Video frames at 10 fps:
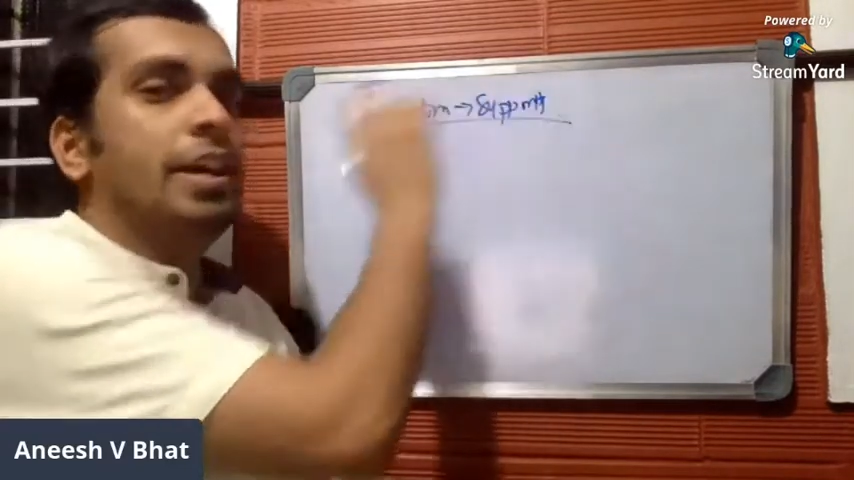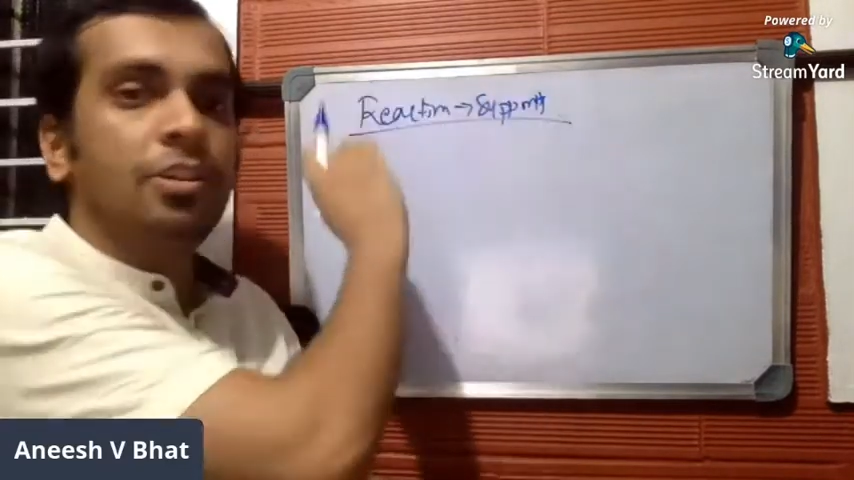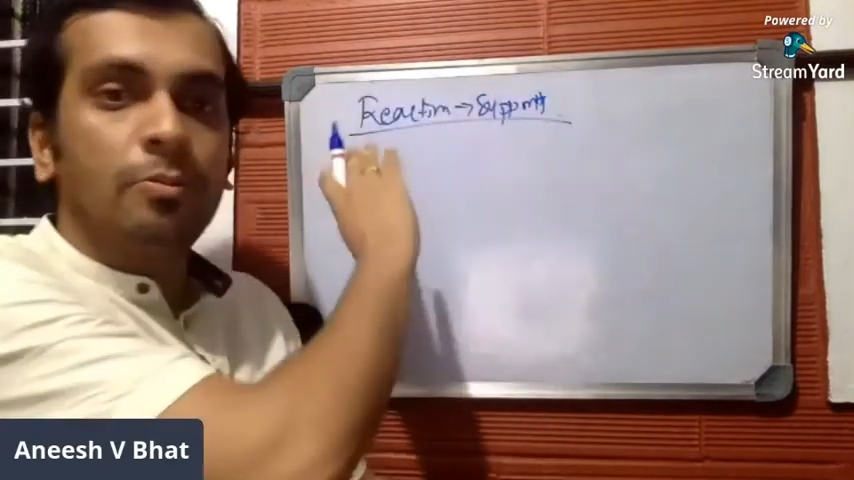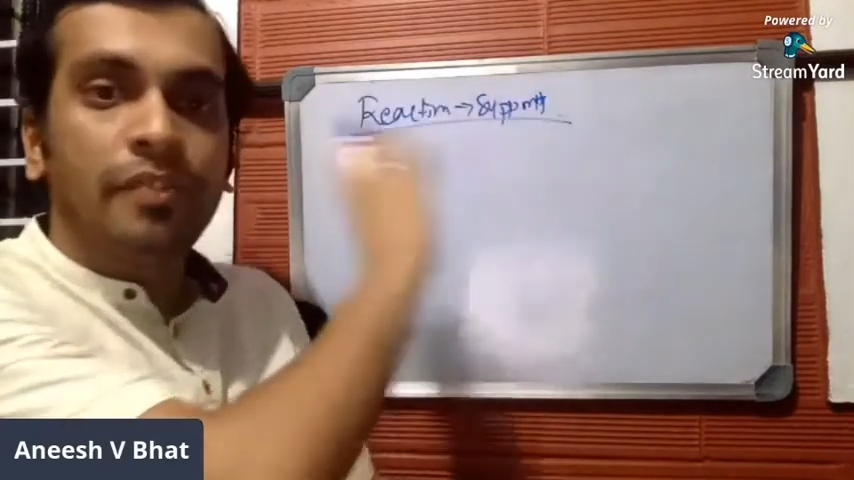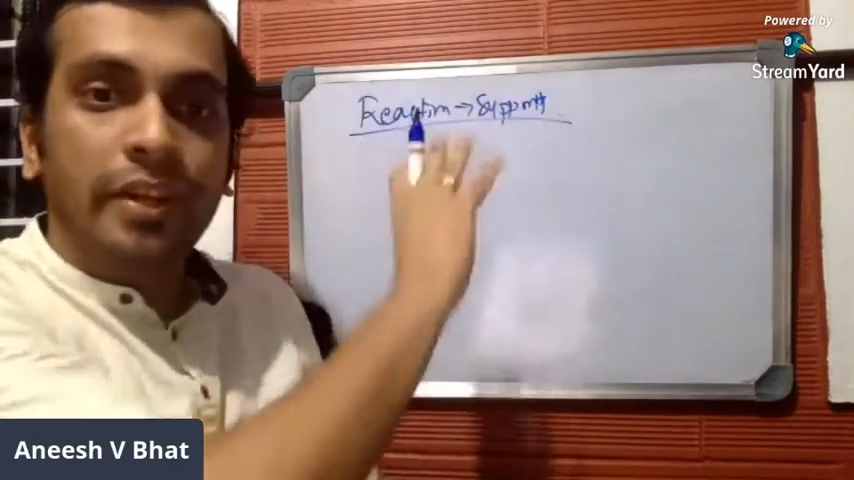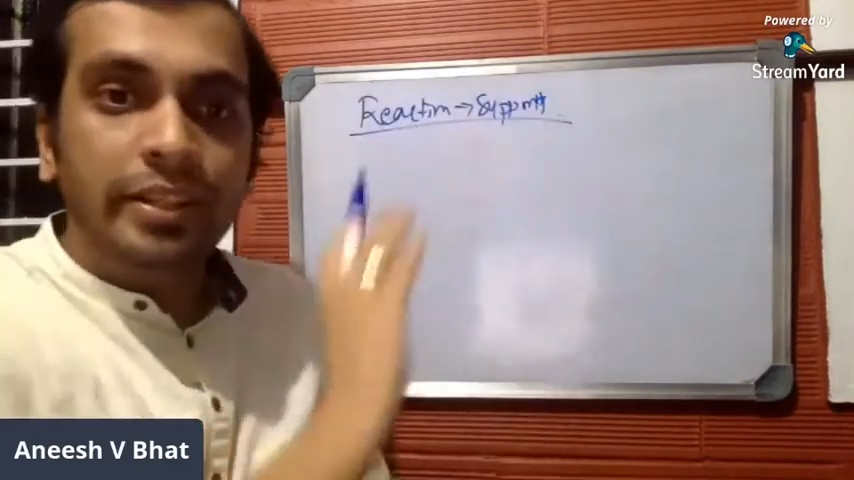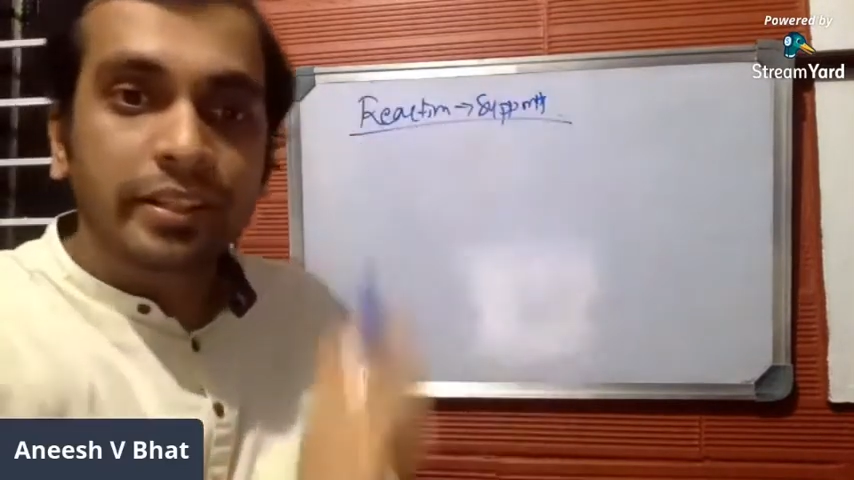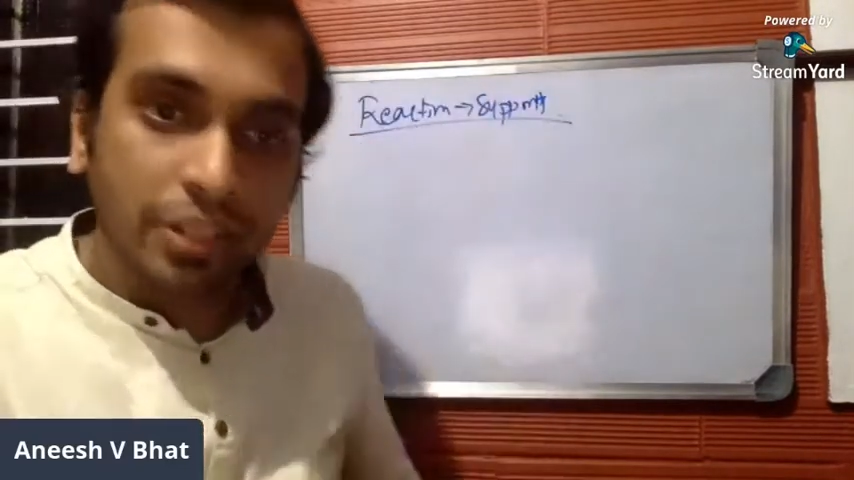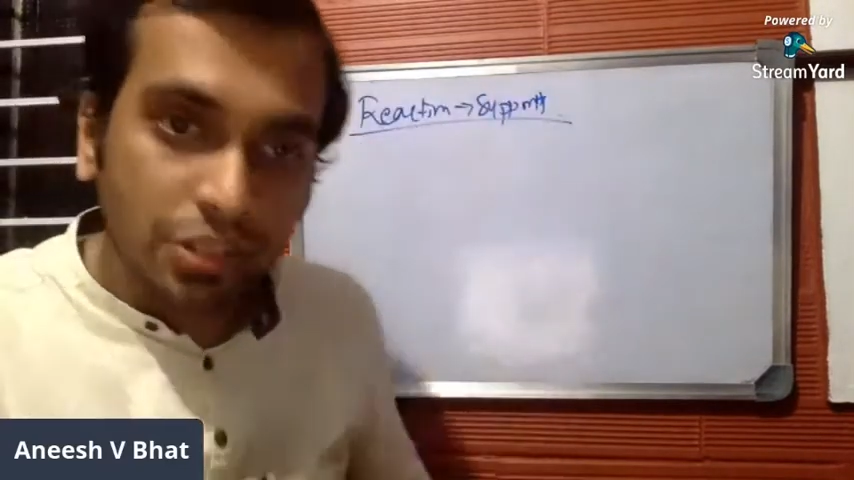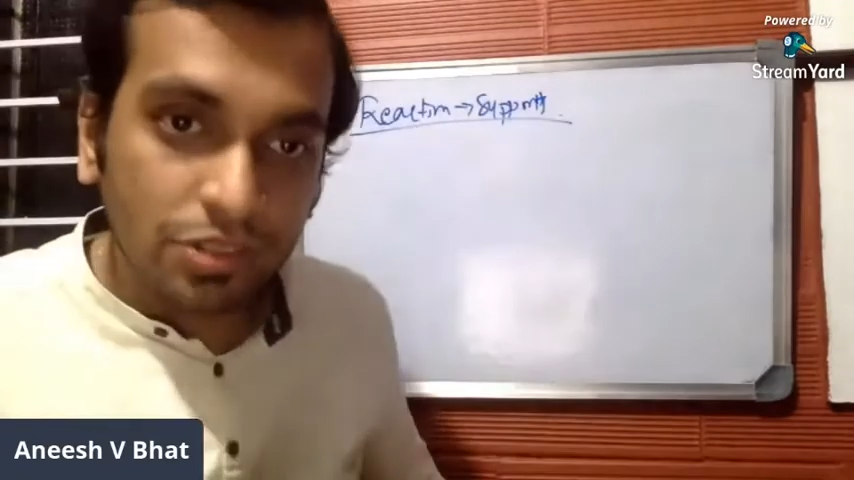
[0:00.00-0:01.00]
You'll be
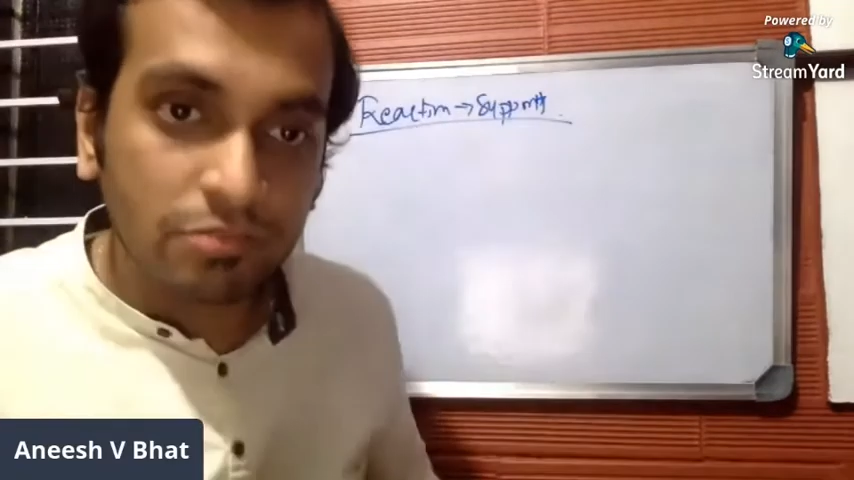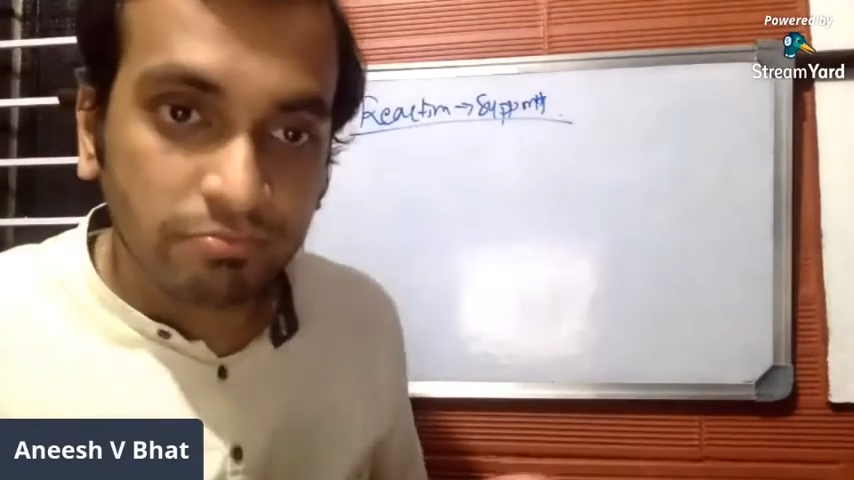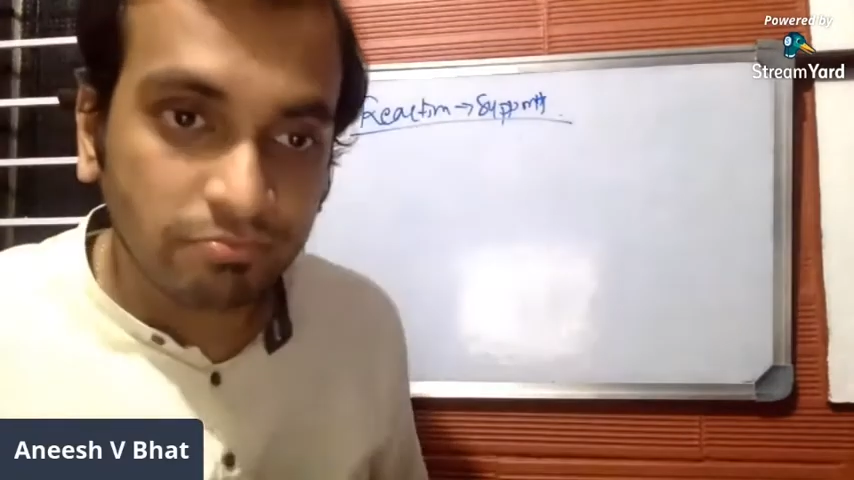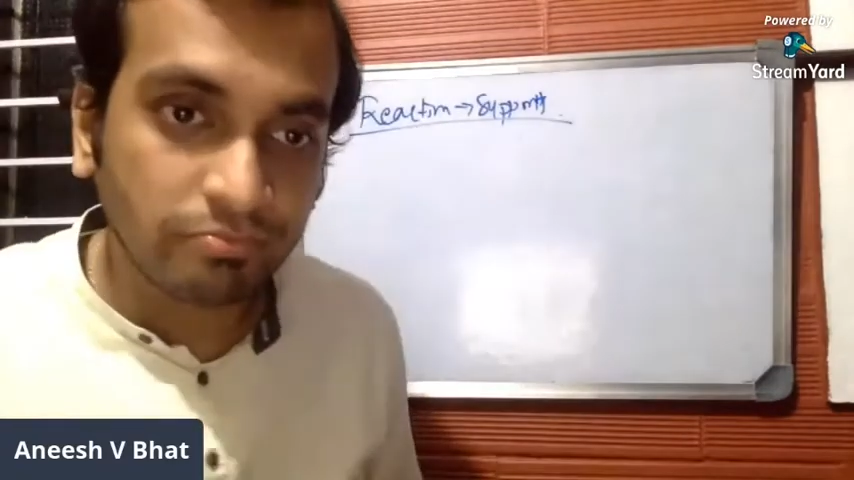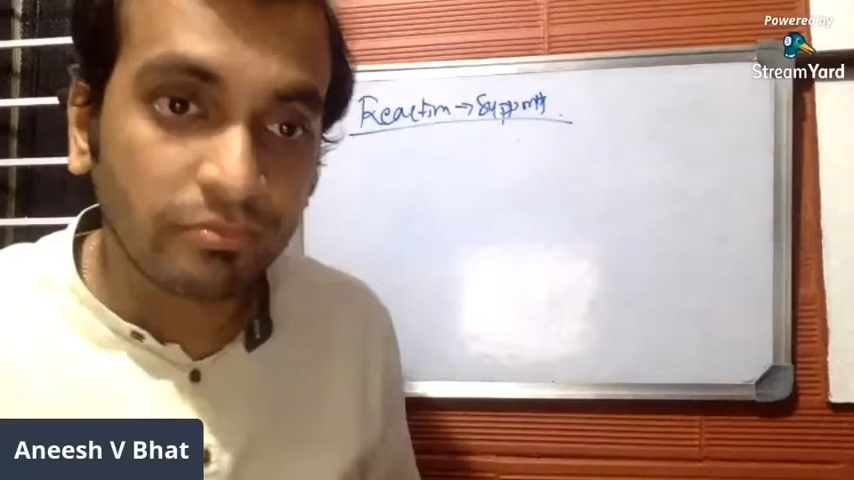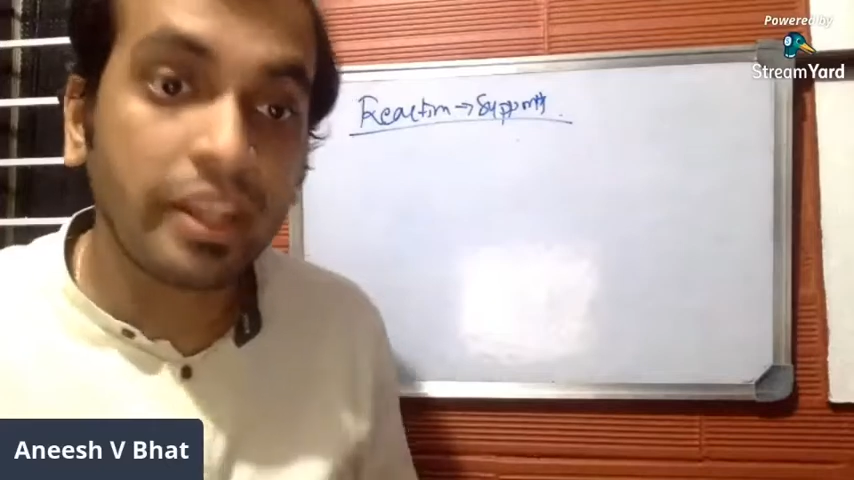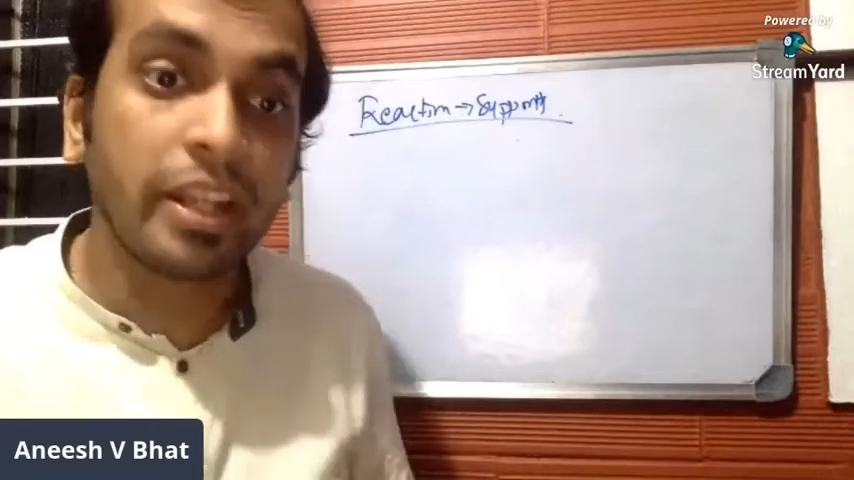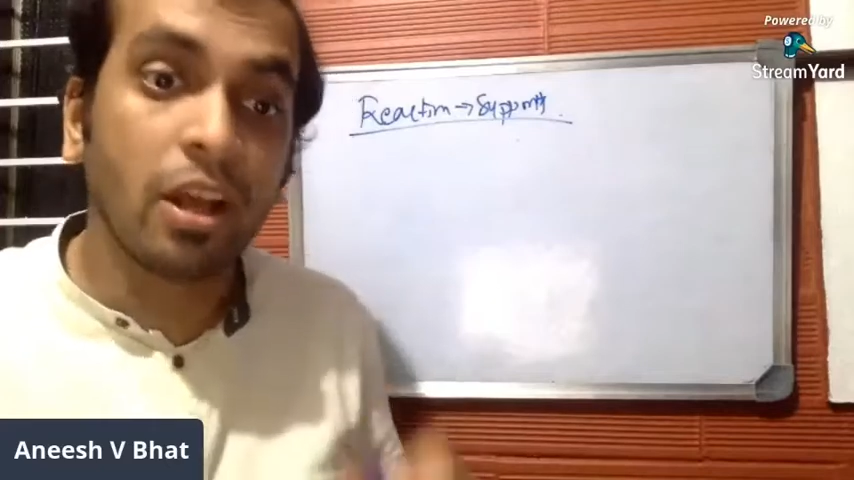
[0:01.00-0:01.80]
finding this in